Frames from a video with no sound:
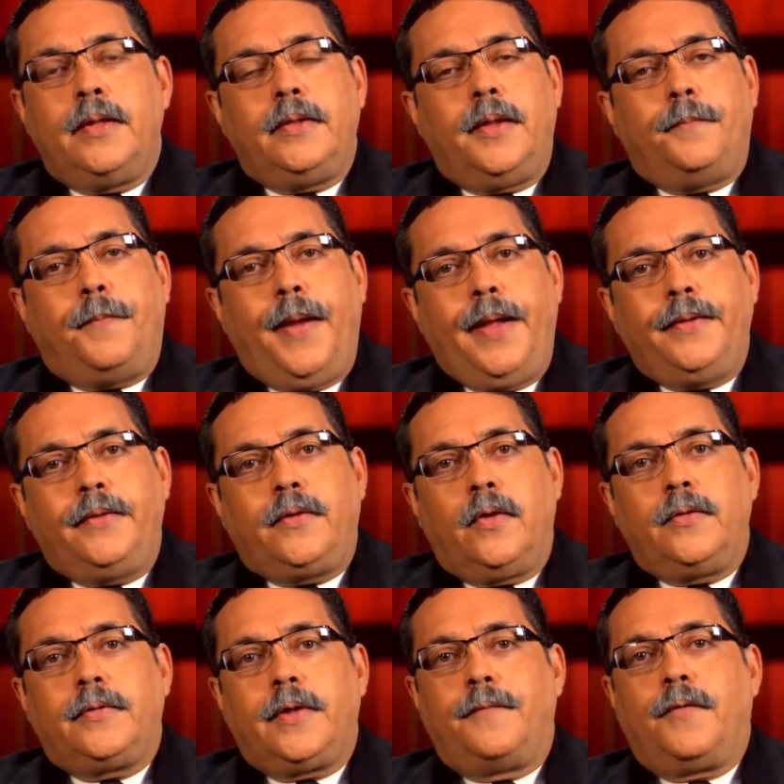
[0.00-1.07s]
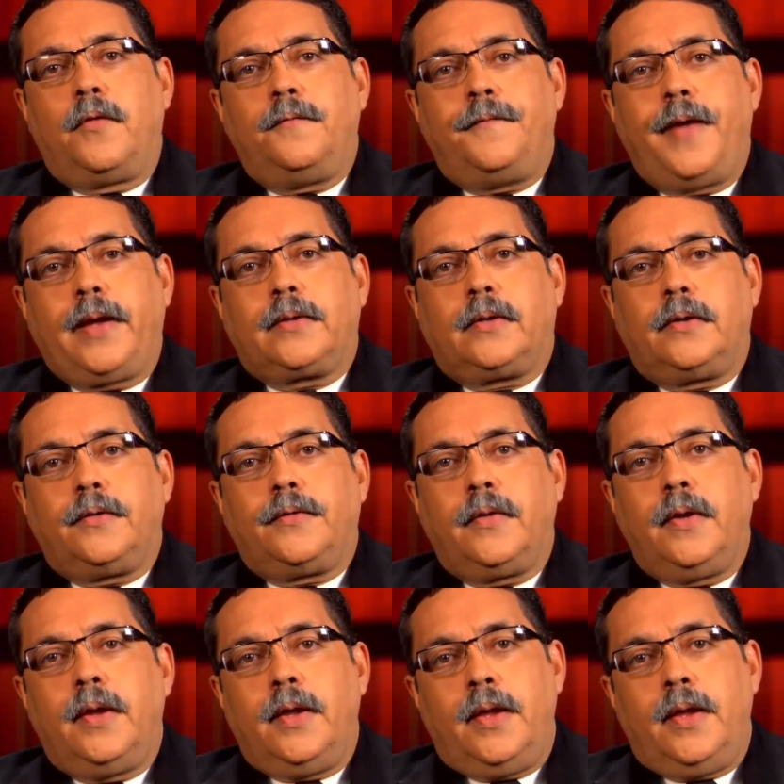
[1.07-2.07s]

depends on several factors,